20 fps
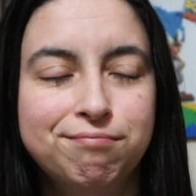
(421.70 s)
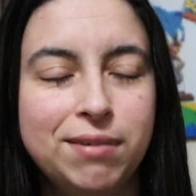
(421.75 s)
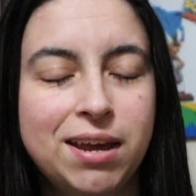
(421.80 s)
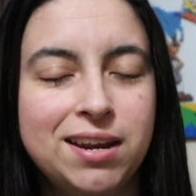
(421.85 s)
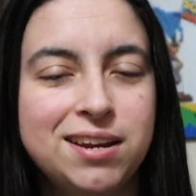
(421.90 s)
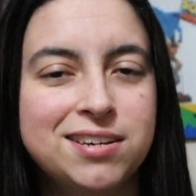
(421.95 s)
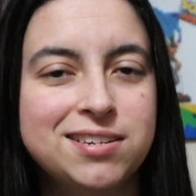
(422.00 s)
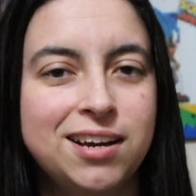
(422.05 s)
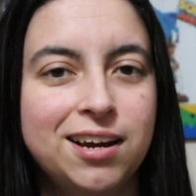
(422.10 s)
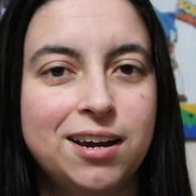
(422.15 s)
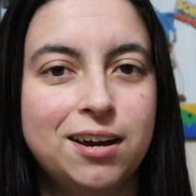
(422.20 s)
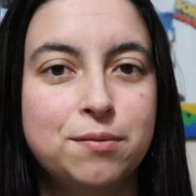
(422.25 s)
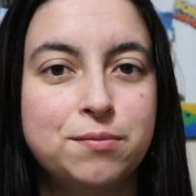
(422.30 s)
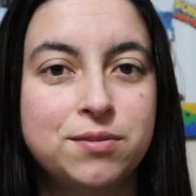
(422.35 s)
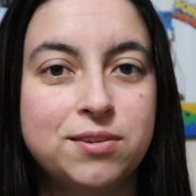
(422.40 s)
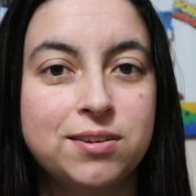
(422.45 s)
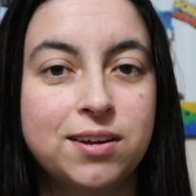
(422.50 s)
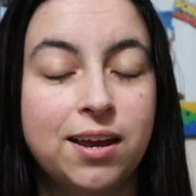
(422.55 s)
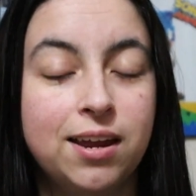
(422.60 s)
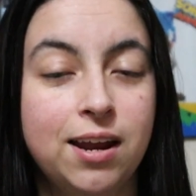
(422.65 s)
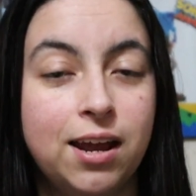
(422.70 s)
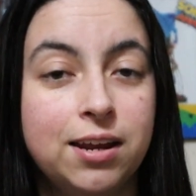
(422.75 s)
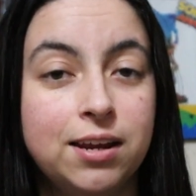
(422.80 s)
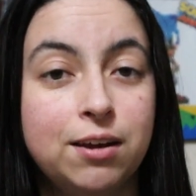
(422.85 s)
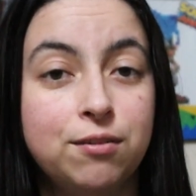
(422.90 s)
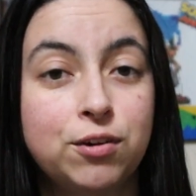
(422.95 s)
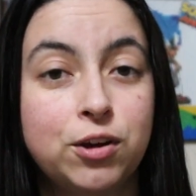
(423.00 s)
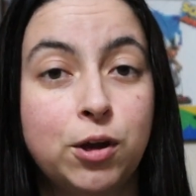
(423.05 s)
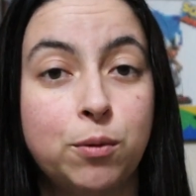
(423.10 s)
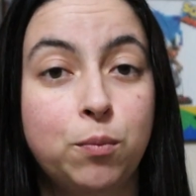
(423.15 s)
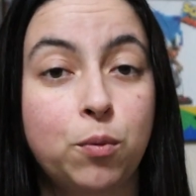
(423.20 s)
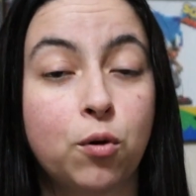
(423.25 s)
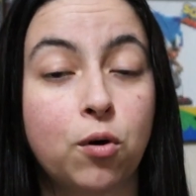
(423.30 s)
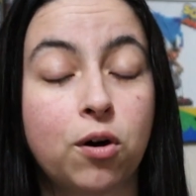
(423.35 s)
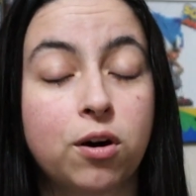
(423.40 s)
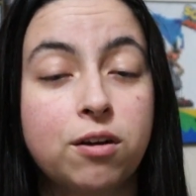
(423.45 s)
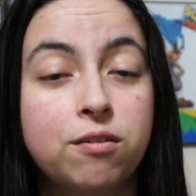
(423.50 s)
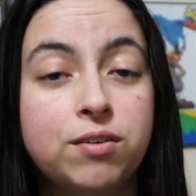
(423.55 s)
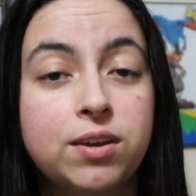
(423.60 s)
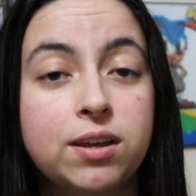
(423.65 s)
many times and I never get
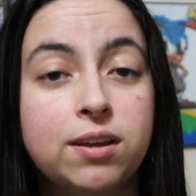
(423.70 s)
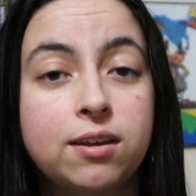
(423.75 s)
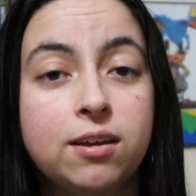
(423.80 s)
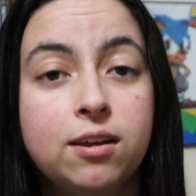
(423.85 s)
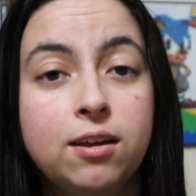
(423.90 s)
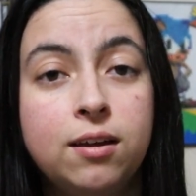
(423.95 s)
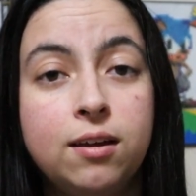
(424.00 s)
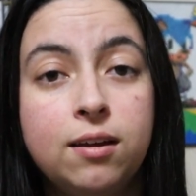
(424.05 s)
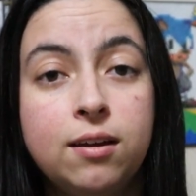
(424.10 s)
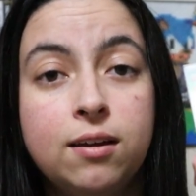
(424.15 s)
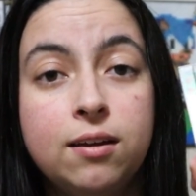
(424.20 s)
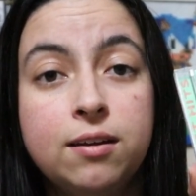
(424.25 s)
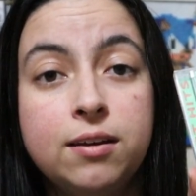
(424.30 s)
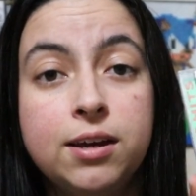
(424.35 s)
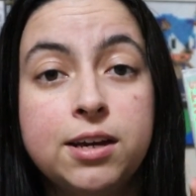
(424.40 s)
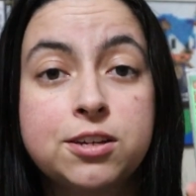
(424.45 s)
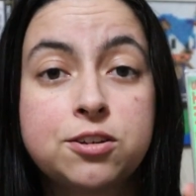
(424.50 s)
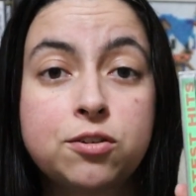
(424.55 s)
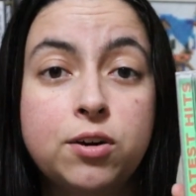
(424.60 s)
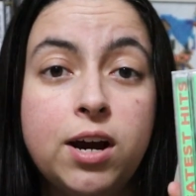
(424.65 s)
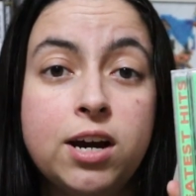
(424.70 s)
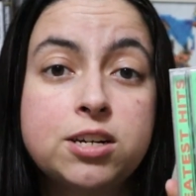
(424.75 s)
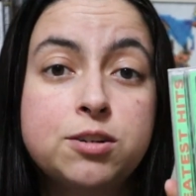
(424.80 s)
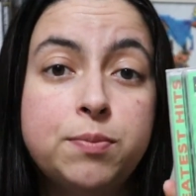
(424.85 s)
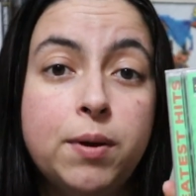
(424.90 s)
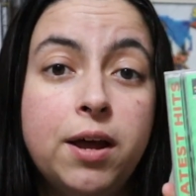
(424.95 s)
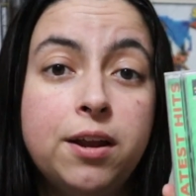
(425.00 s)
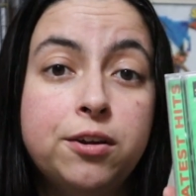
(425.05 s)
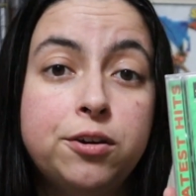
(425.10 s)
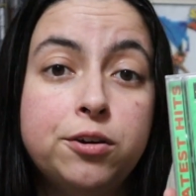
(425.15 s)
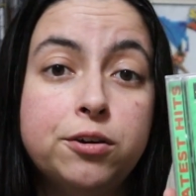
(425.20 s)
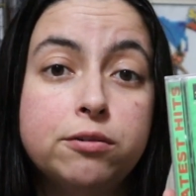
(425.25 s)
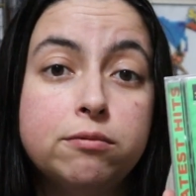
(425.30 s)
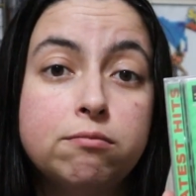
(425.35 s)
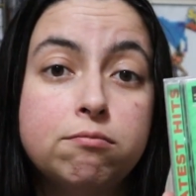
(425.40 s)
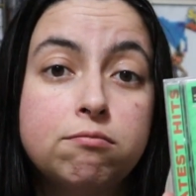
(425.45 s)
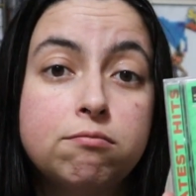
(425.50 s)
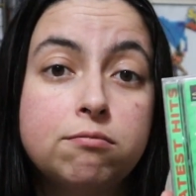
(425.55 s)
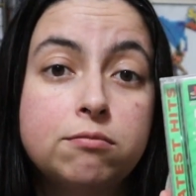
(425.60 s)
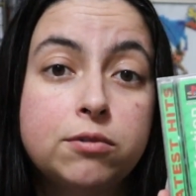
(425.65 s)
bored of it is Crash Bandicoot.